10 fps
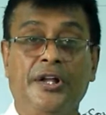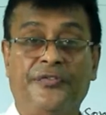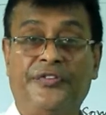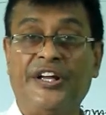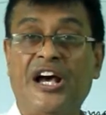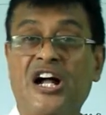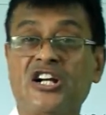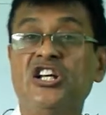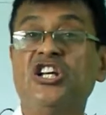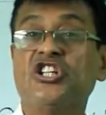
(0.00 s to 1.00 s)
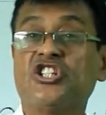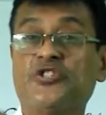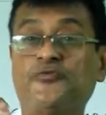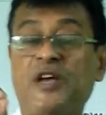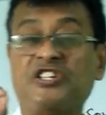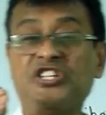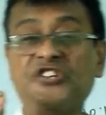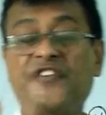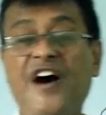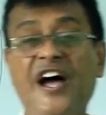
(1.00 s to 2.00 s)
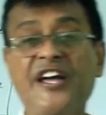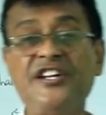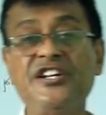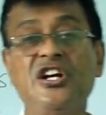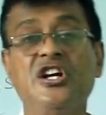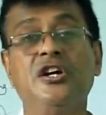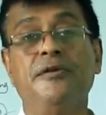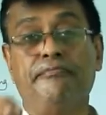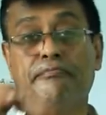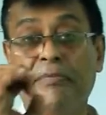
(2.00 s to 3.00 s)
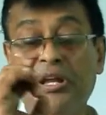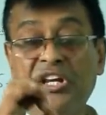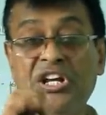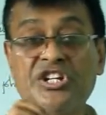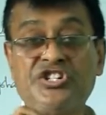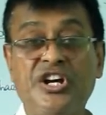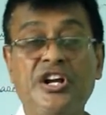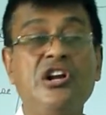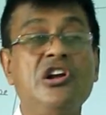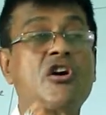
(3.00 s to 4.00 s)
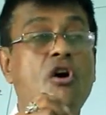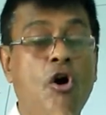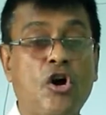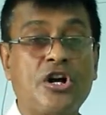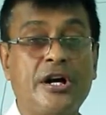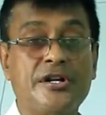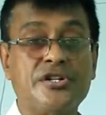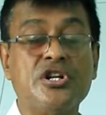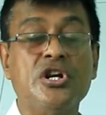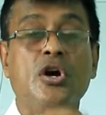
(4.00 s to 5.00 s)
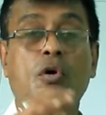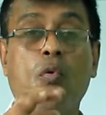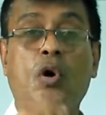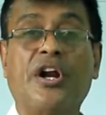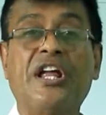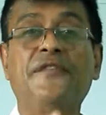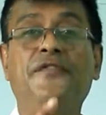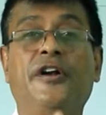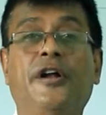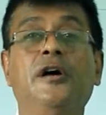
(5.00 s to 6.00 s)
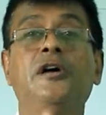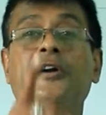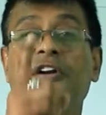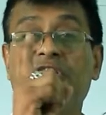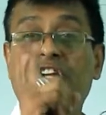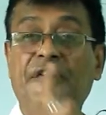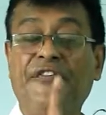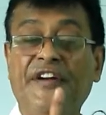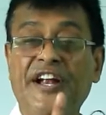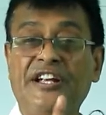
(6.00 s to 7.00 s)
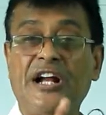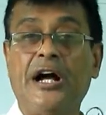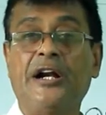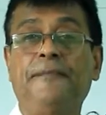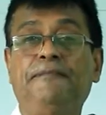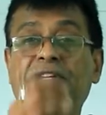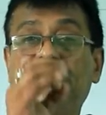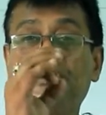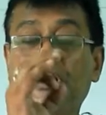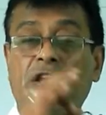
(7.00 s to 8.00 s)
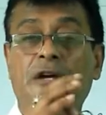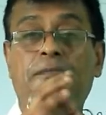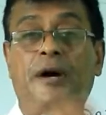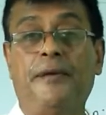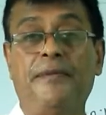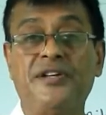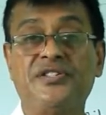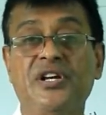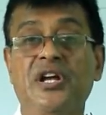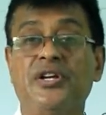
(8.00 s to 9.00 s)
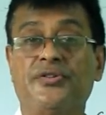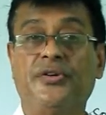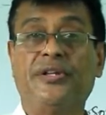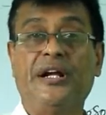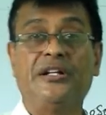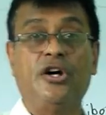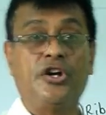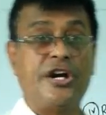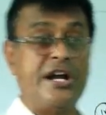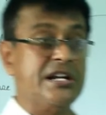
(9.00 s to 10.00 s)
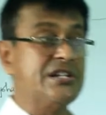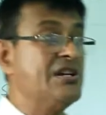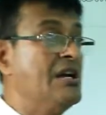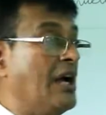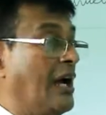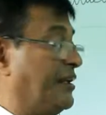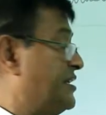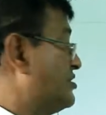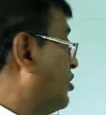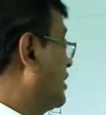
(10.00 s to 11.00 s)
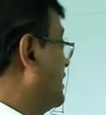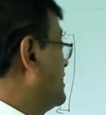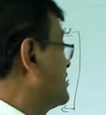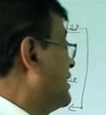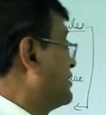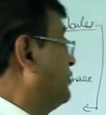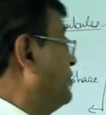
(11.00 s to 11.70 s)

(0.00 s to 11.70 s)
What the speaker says: They are specified miniature organs working for a definite and a particular purpose. So they are the organelles, and these organelles I told